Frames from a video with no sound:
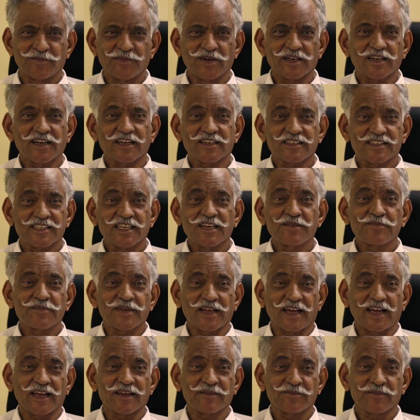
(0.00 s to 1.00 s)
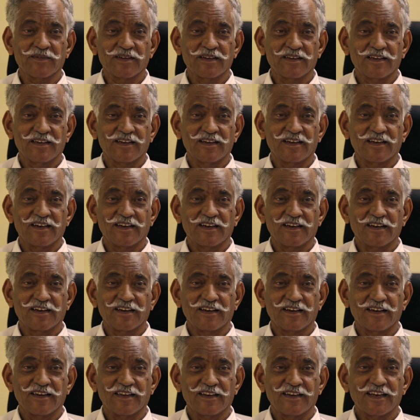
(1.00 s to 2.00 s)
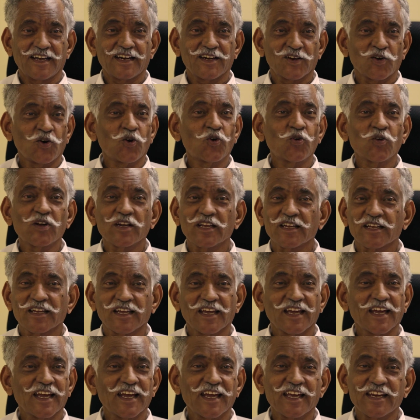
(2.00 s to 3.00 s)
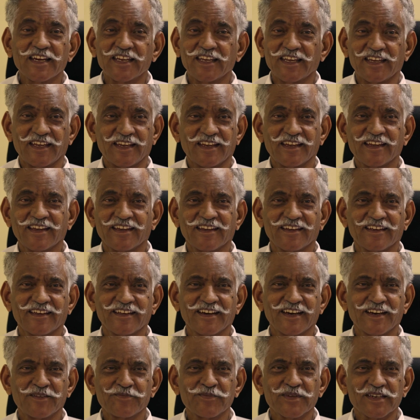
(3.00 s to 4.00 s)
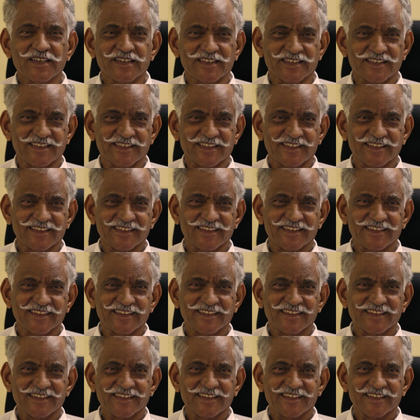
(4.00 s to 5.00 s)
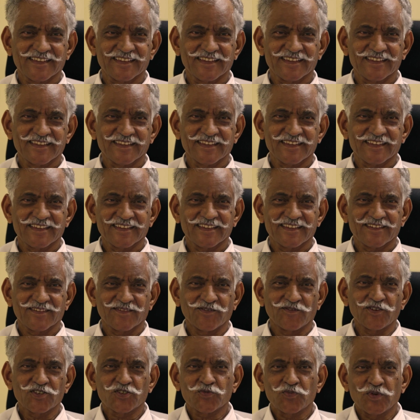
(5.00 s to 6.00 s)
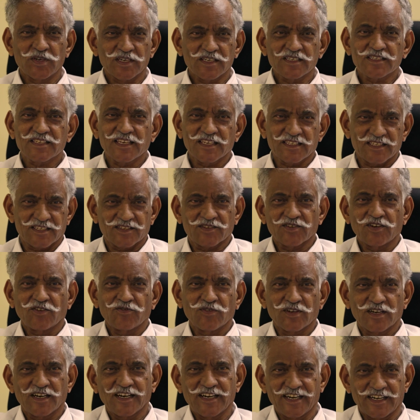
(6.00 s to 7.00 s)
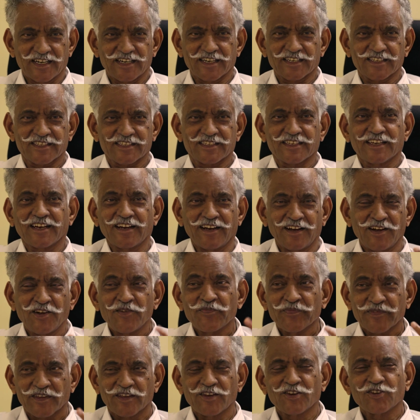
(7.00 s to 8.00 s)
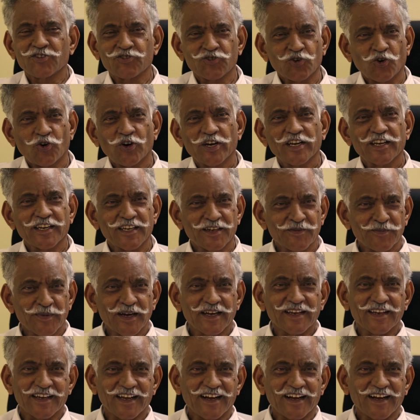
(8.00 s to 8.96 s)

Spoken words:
But at the same time, not holding any limits. Which brings us to our latest, joy in my